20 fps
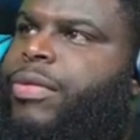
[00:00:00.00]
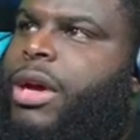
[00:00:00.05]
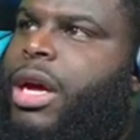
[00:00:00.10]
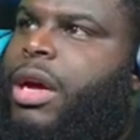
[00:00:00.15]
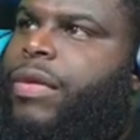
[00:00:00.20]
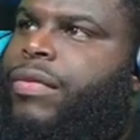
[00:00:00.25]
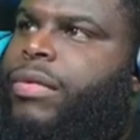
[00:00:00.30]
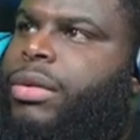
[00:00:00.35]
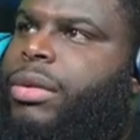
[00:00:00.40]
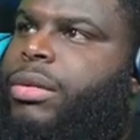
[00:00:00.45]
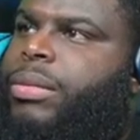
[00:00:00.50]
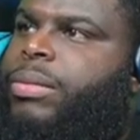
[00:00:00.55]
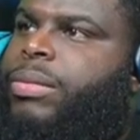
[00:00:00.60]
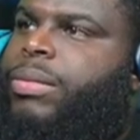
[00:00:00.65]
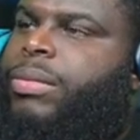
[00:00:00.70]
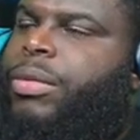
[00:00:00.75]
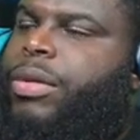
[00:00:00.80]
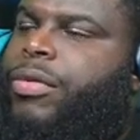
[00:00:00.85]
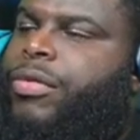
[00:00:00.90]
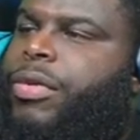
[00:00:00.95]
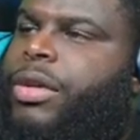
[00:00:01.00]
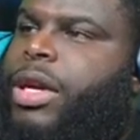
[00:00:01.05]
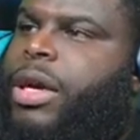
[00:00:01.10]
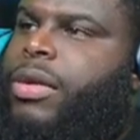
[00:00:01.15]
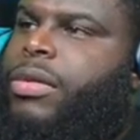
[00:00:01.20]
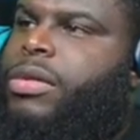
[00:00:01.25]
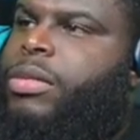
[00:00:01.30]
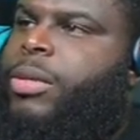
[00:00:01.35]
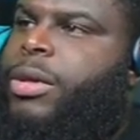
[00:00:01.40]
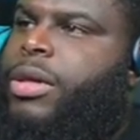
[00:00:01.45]
for Lockjaw,
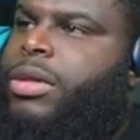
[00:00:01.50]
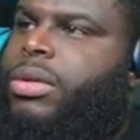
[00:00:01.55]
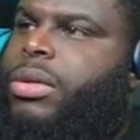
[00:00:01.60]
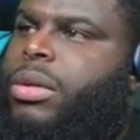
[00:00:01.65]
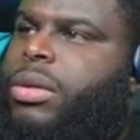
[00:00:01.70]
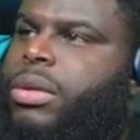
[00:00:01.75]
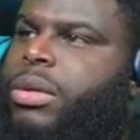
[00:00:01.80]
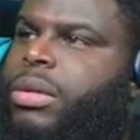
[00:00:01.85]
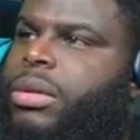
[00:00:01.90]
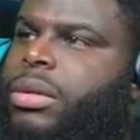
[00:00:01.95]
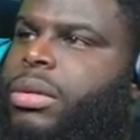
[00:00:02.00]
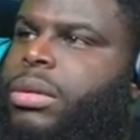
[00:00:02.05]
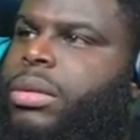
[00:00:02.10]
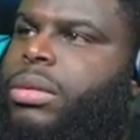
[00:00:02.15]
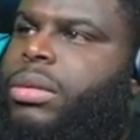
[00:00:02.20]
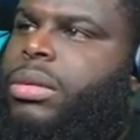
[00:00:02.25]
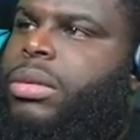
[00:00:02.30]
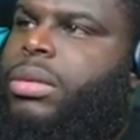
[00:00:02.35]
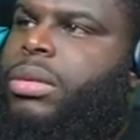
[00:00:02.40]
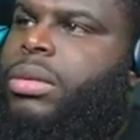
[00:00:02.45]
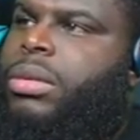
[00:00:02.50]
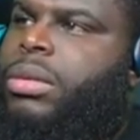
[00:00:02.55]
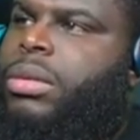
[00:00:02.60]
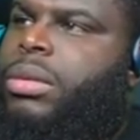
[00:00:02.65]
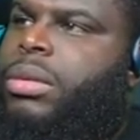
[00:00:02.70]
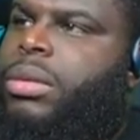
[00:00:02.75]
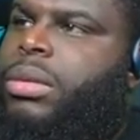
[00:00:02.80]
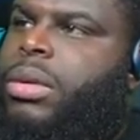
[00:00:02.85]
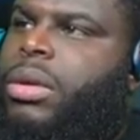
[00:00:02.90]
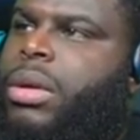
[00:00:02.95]
right? They're both
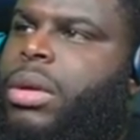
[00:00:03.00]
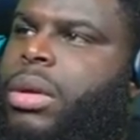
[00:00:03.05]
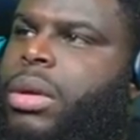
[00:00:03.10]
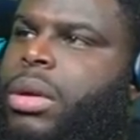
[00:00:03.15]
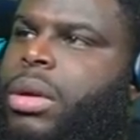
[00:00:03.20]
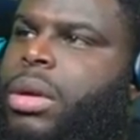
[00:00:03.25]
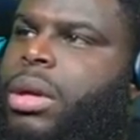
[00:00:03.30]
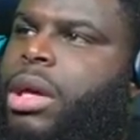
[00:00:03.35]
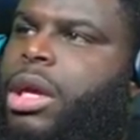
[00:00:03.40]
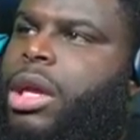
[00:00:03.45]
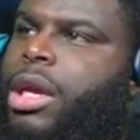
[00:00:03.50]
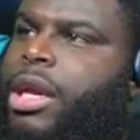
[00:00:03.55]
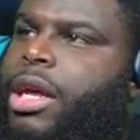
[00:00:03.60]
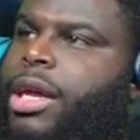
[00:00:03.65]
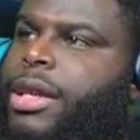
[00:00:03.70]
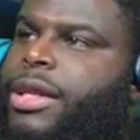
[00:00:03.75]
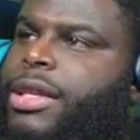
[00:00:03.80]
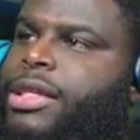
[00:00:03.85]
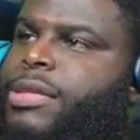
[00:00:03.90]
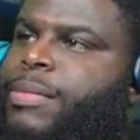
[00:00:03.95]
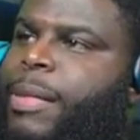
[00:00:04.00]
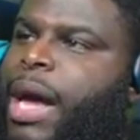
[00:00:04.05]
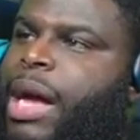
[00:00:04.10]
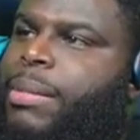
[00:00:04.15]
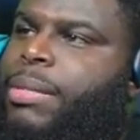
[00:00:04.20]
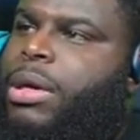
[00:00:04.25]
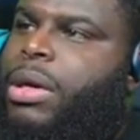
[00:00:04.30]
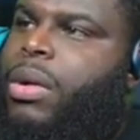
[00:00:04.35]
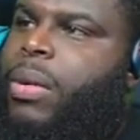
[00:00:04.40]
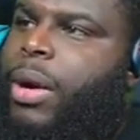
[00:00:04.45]
ass. We have Rickety
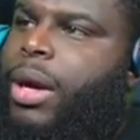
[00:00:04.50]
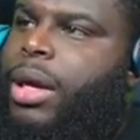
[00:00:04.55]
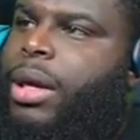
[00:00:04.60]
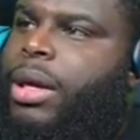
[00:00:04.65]
Bridge,